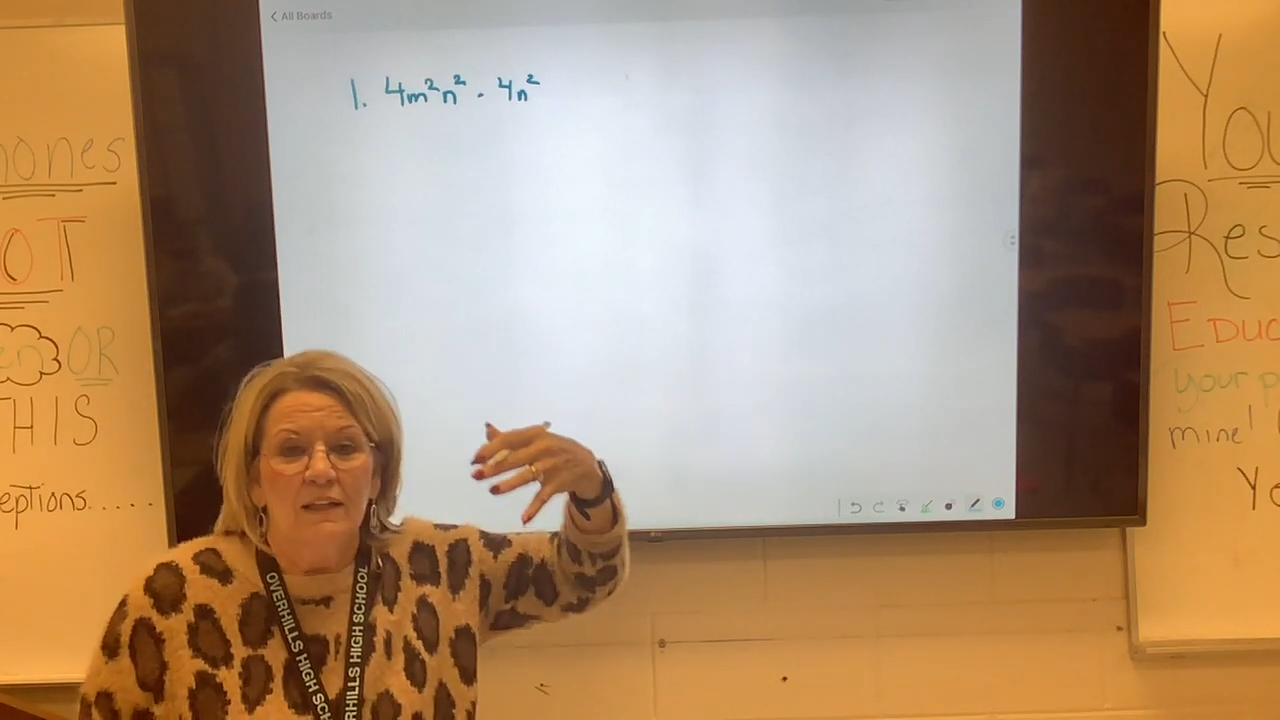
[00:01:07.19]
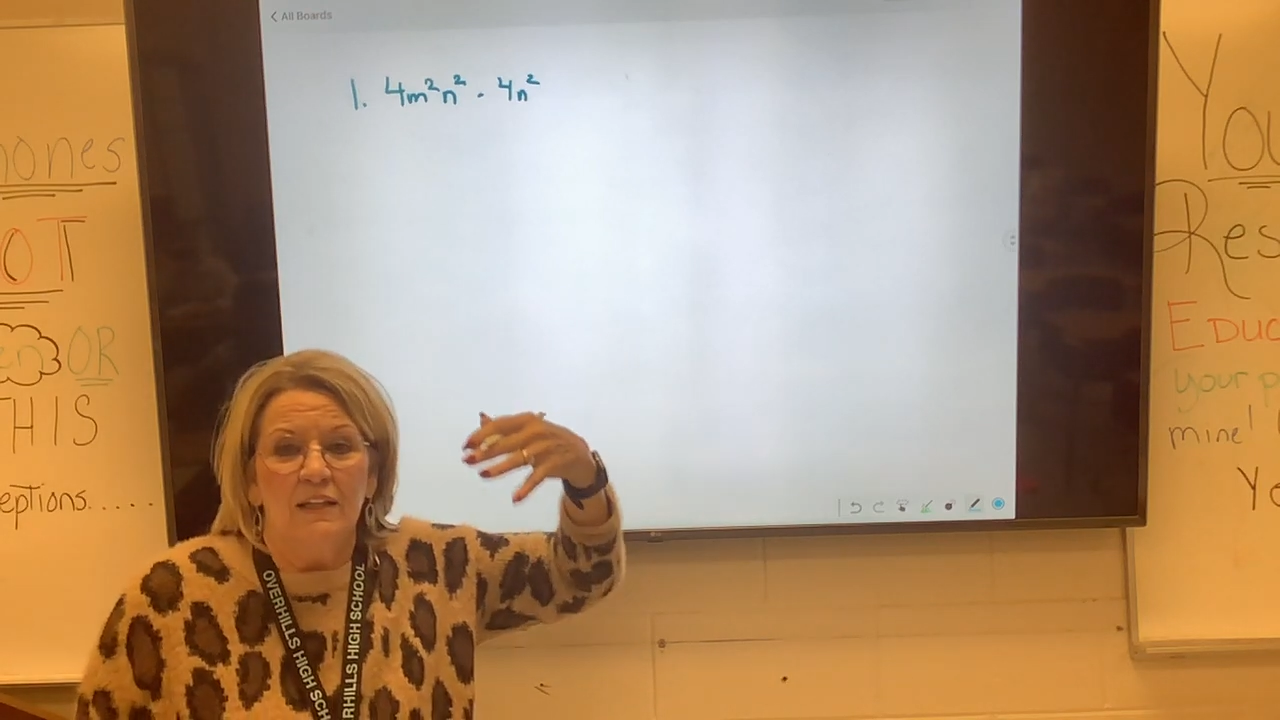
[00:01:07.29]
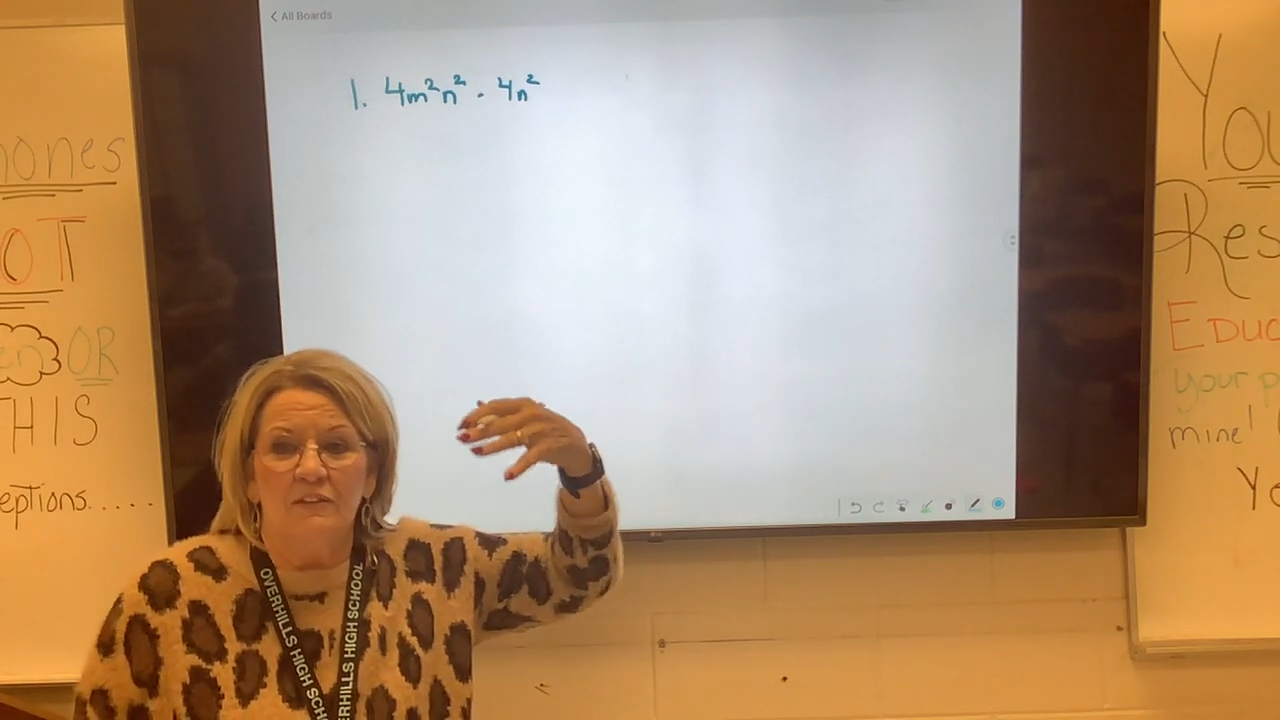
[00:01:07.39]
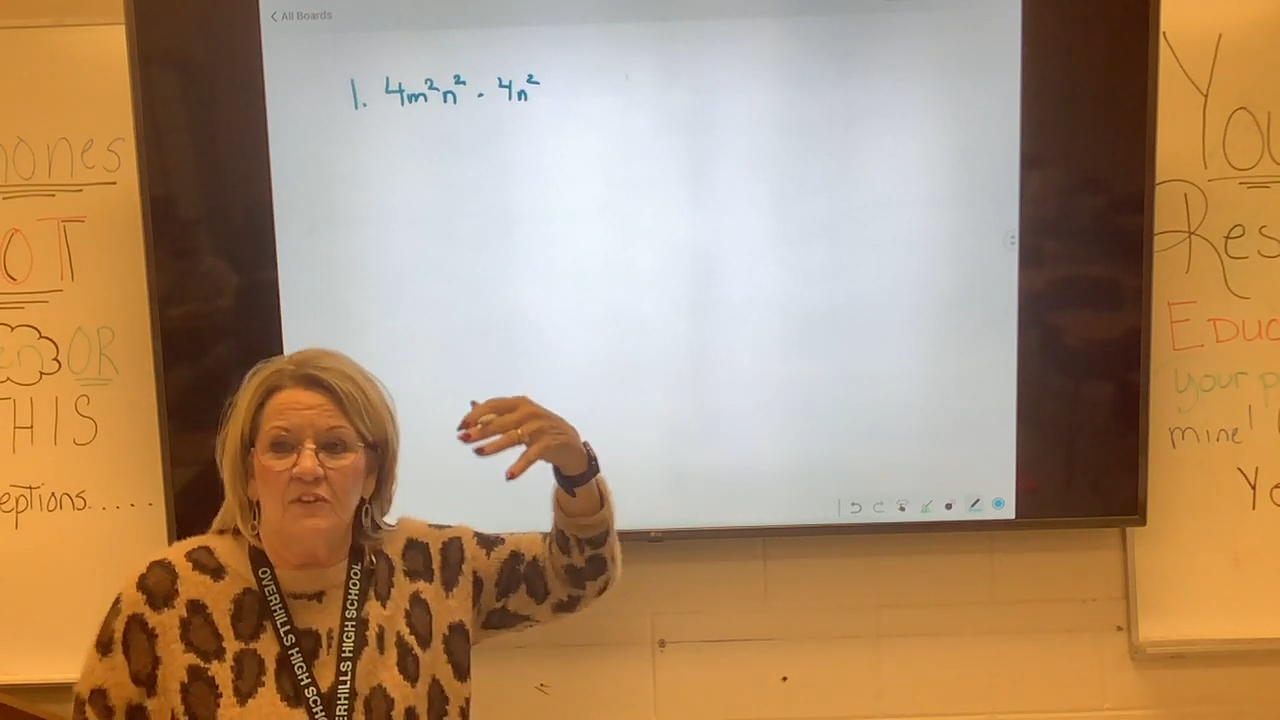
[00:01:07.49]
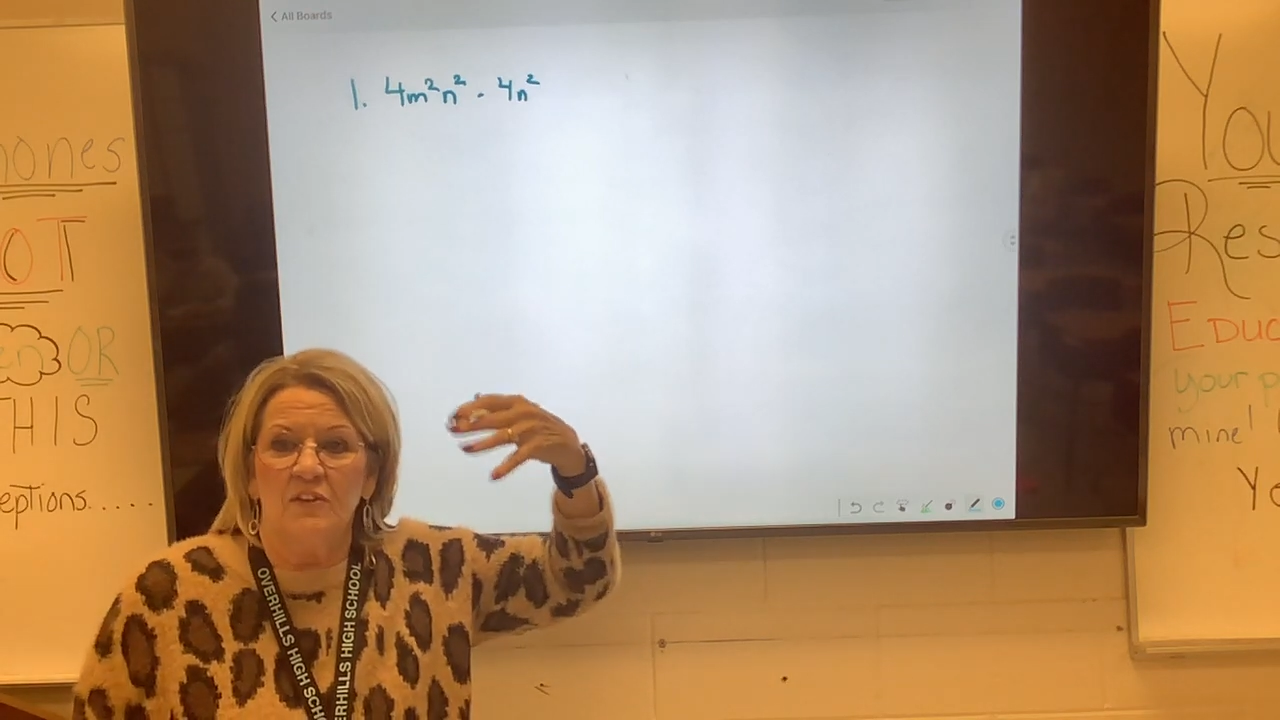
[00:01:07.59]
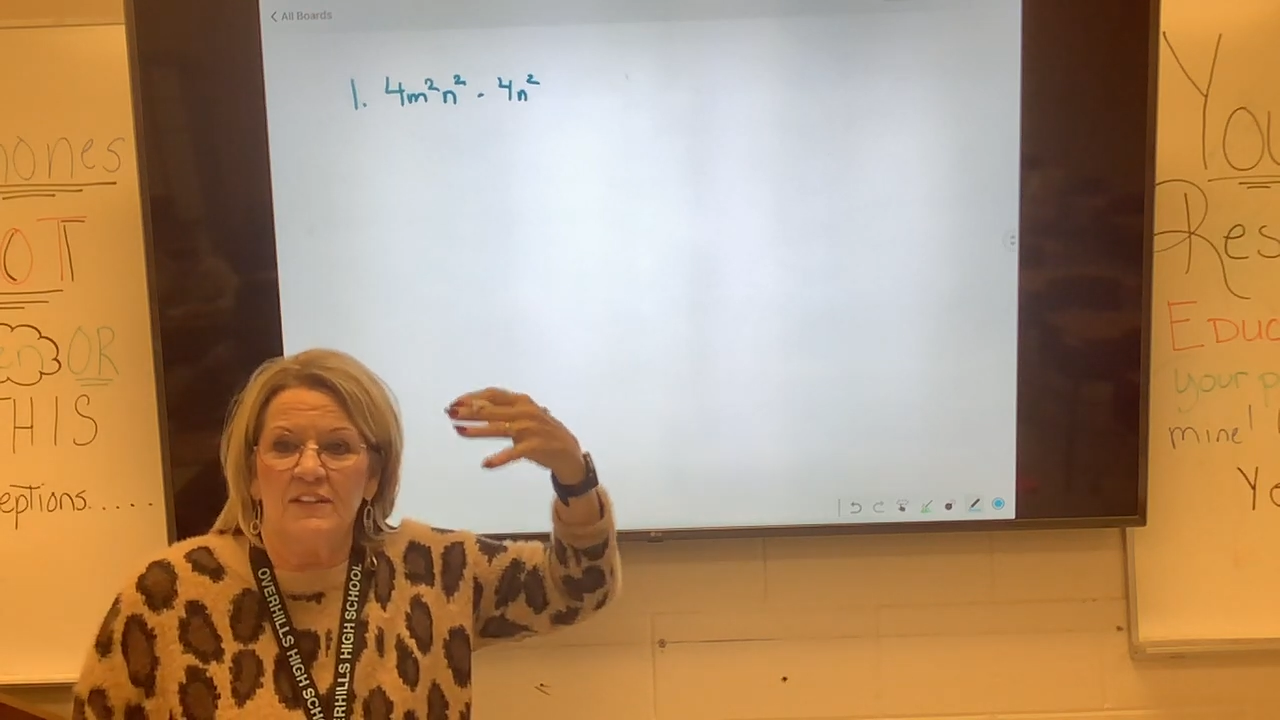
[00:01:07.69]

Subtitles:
if they're the